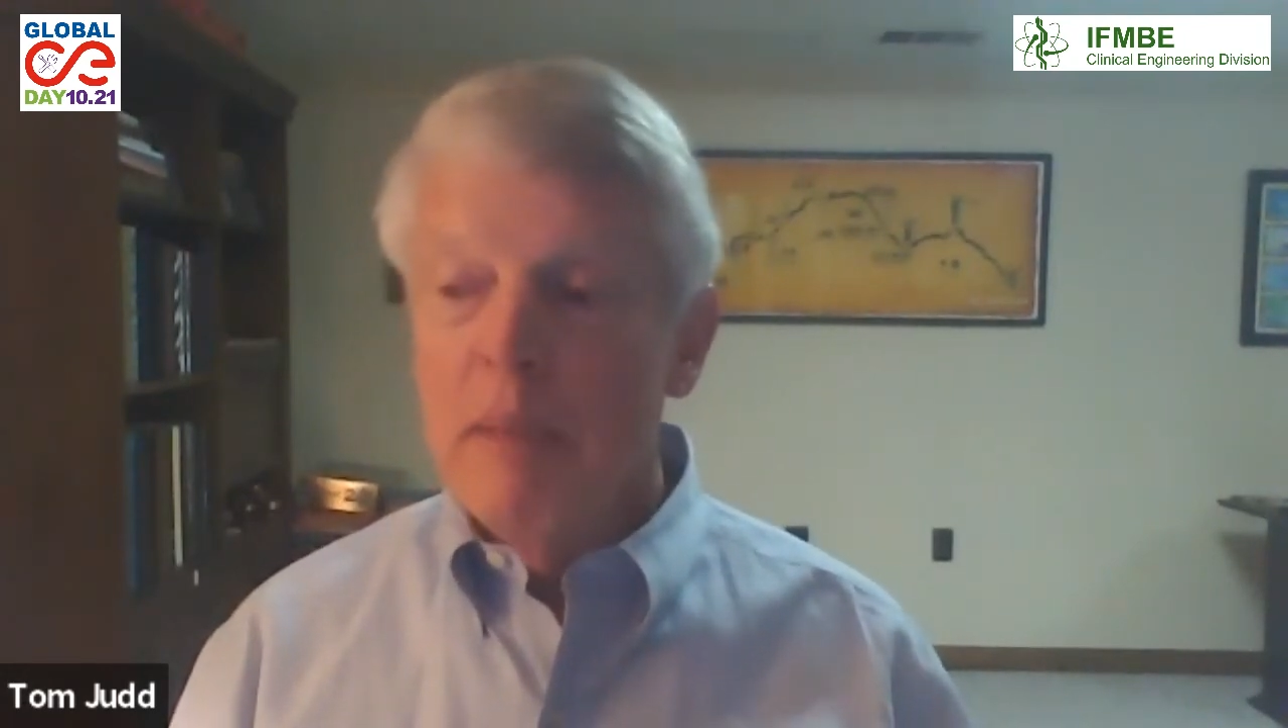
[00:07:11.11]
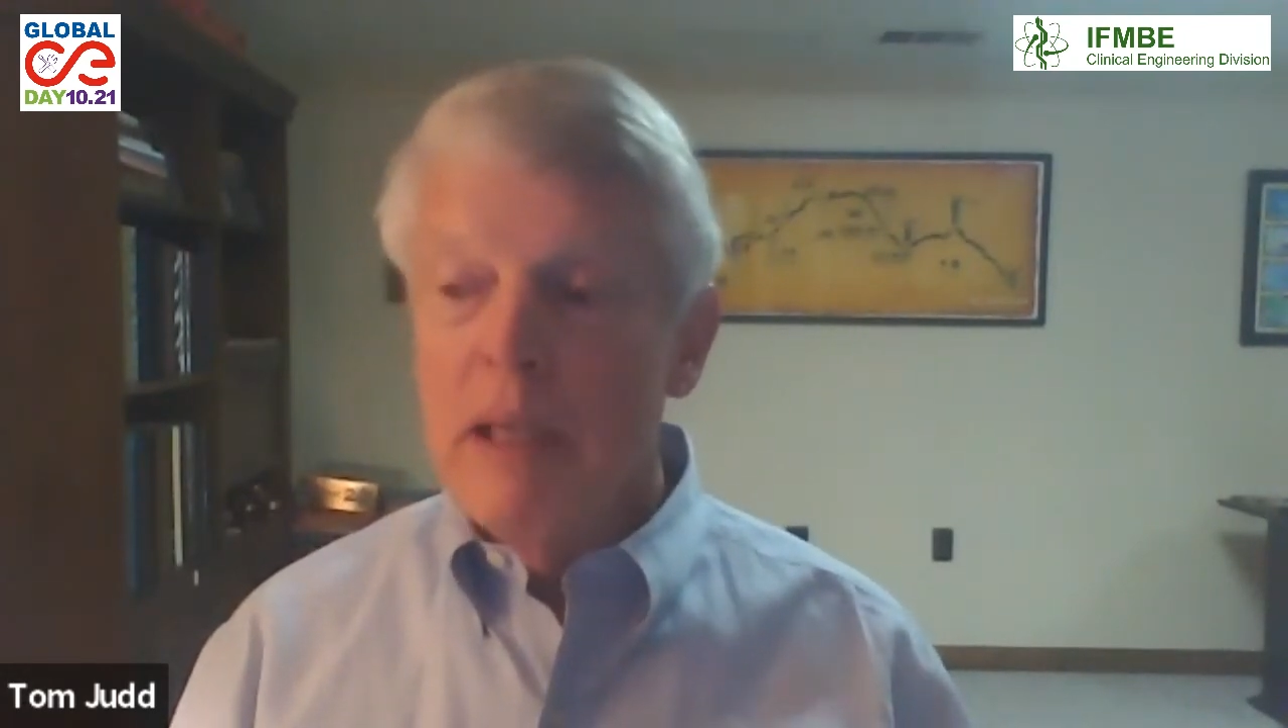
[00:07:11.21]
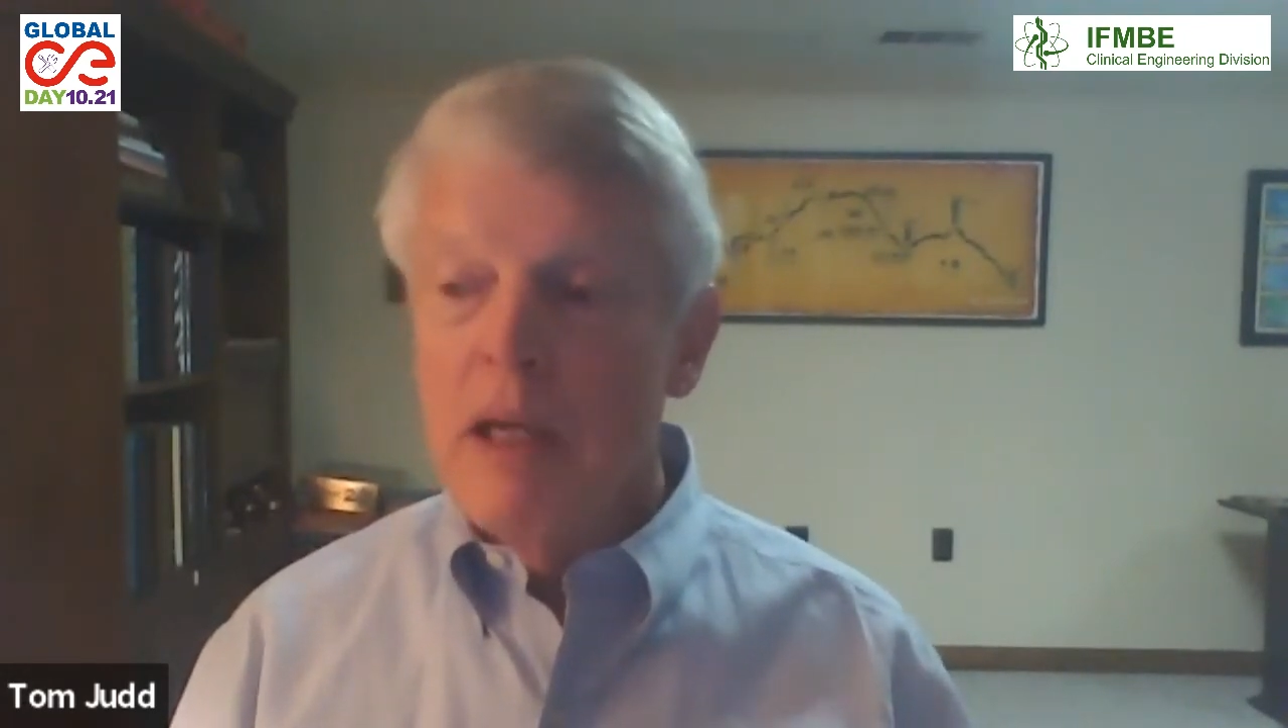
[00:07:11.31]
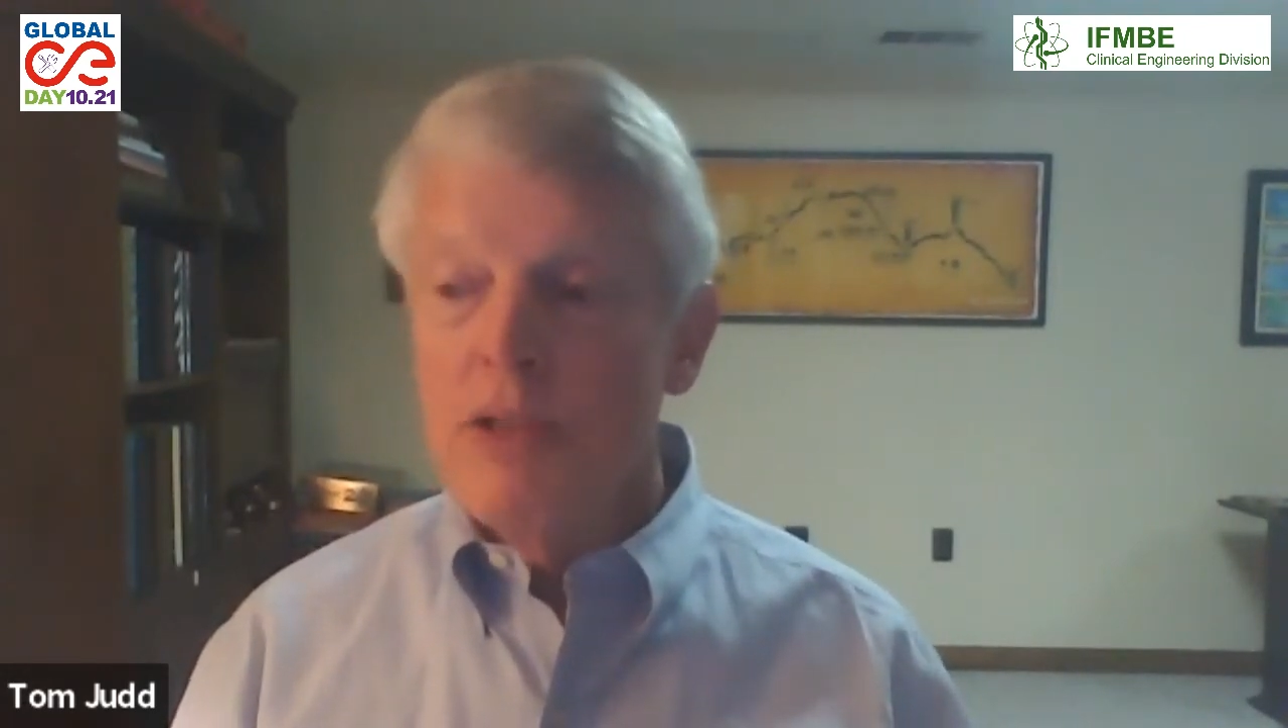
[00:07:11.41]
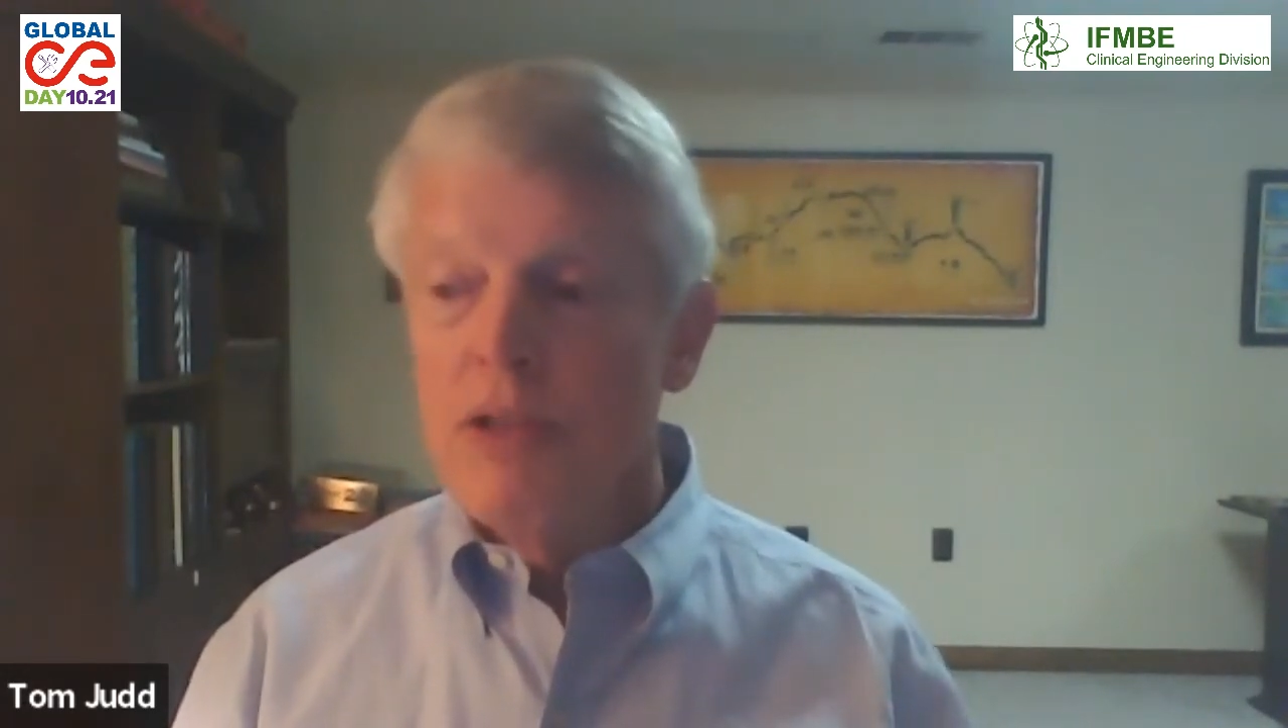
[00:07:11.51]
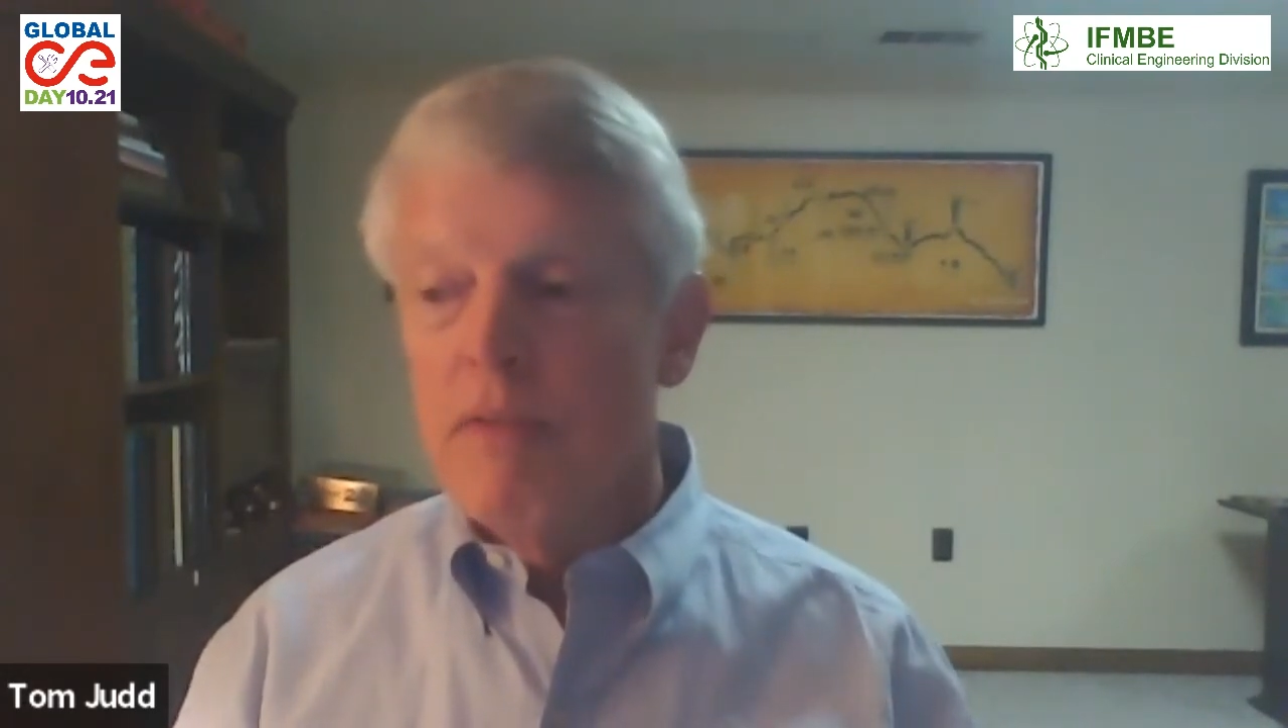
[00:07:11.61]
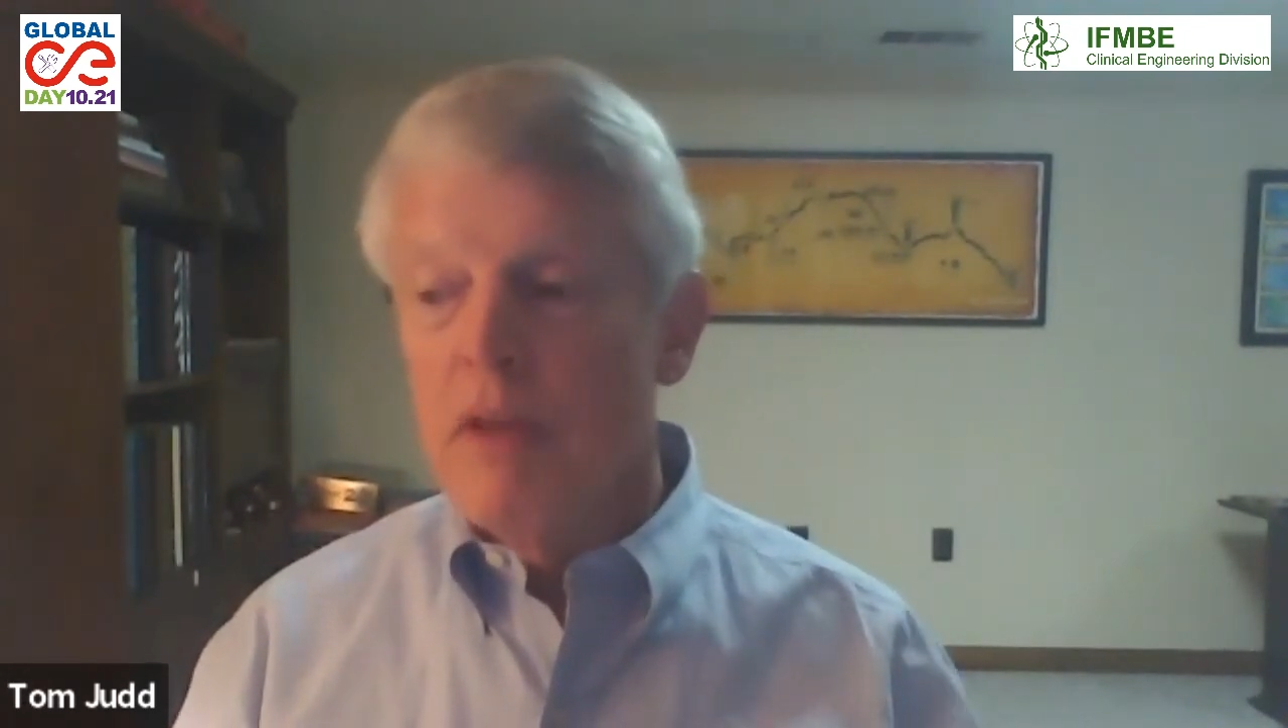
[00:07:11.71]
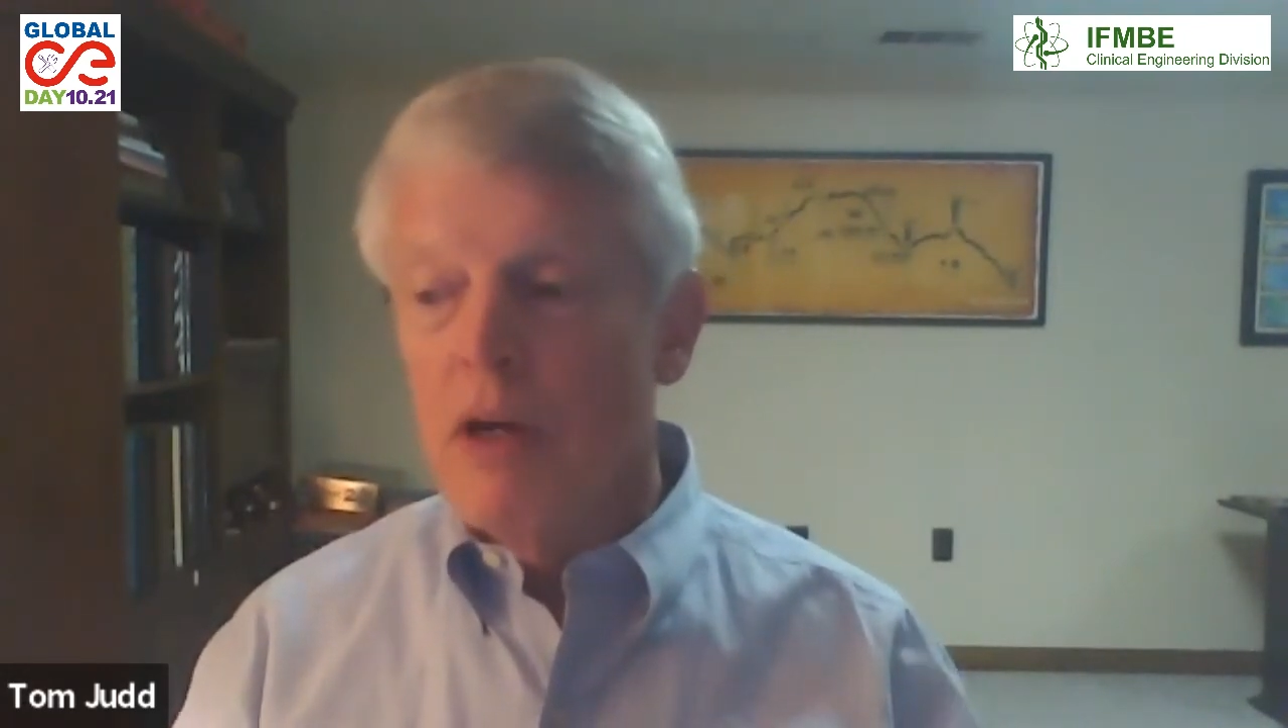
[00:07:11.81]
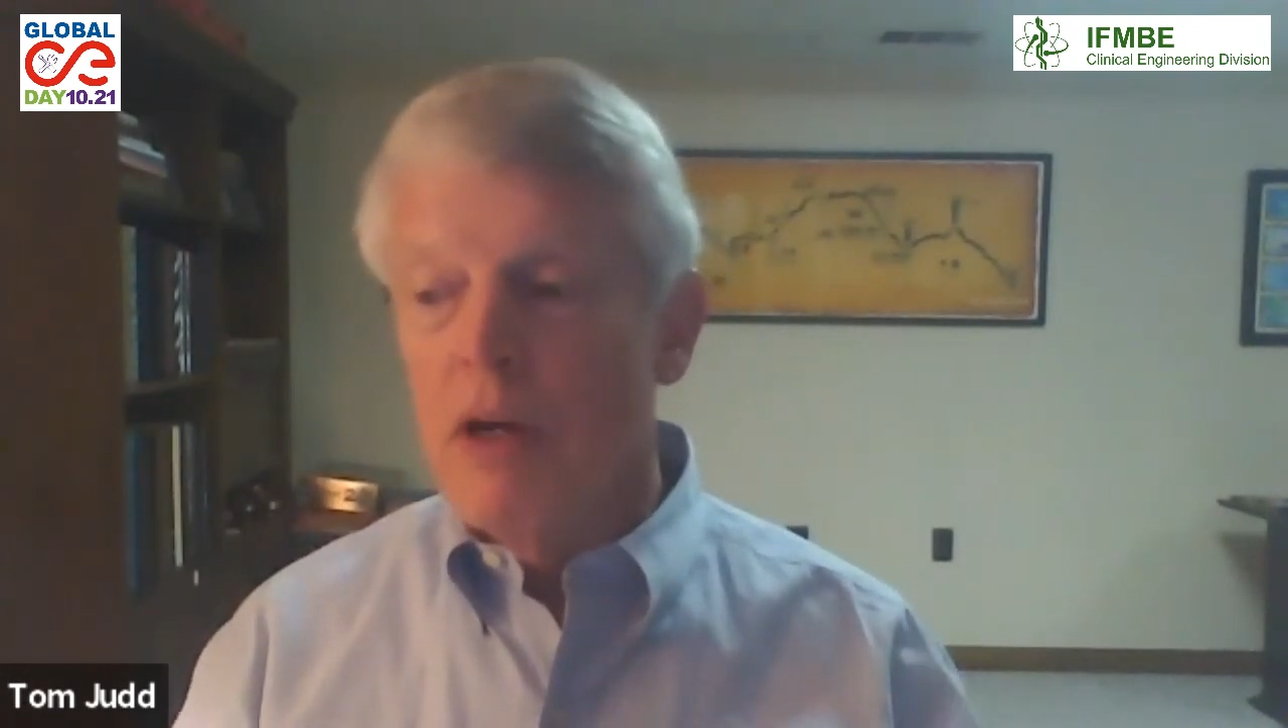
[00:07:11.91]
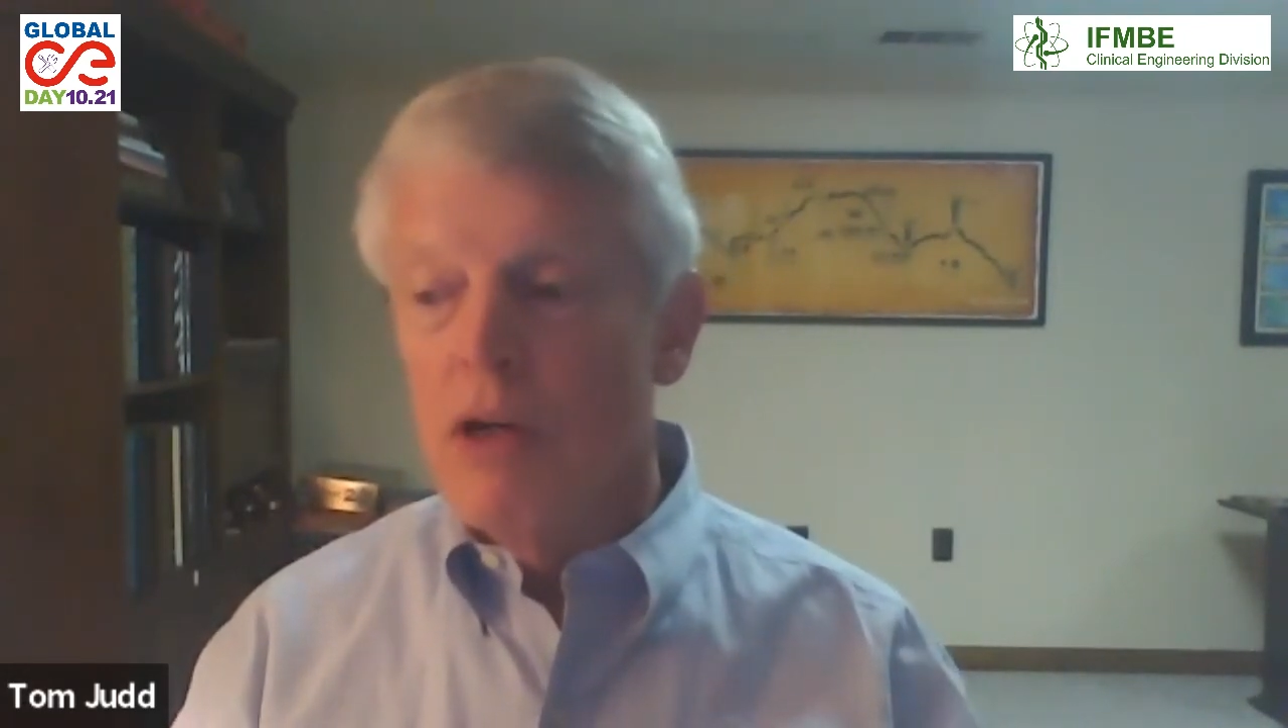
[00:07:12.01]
because of their